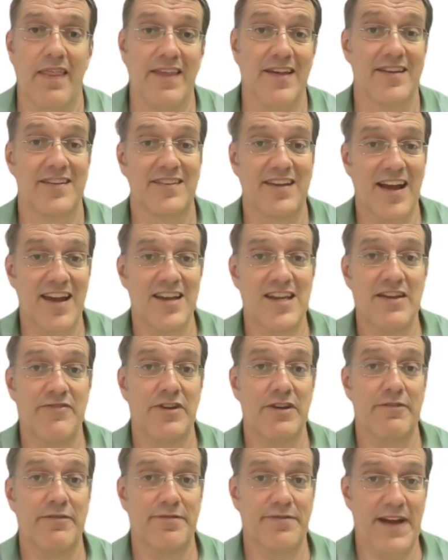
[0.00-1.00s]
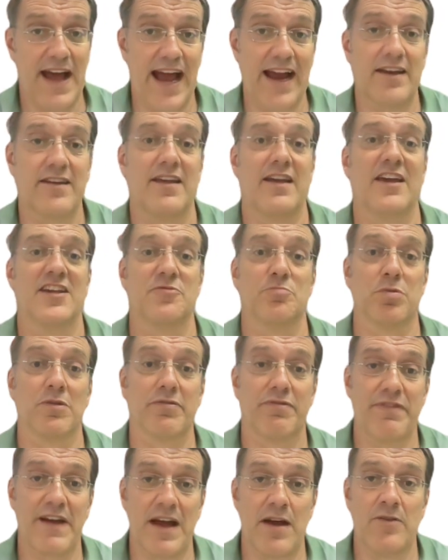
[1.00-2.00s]
This scientific fact has
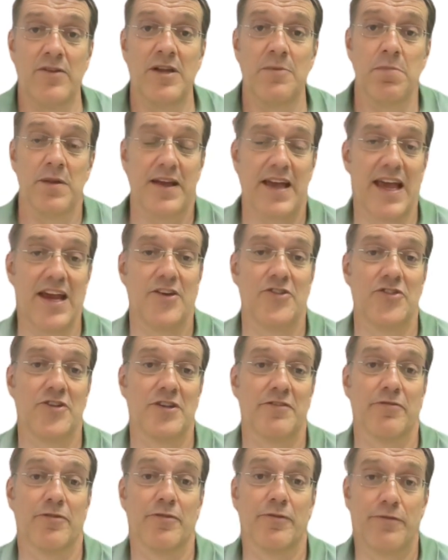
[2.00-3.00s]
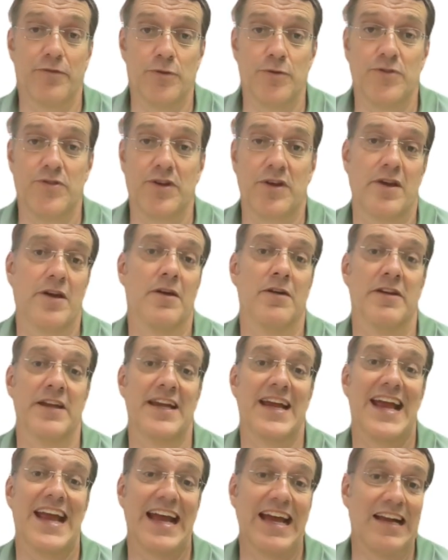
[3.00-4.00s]
profound implications for food
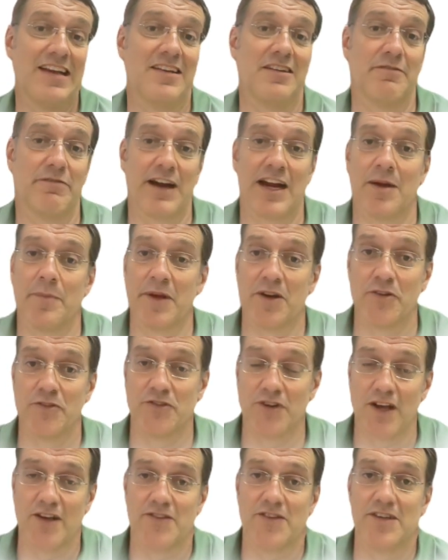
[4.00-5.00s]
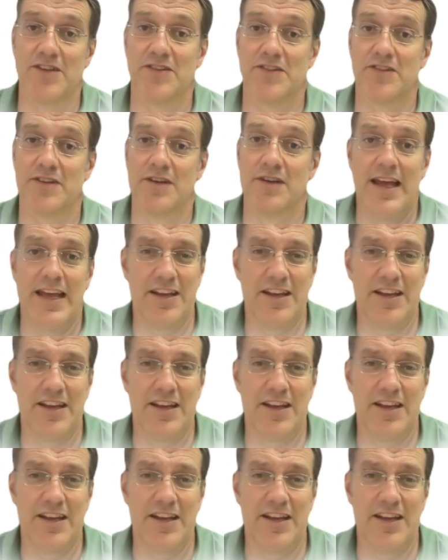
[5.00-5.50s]
security and environmental justice.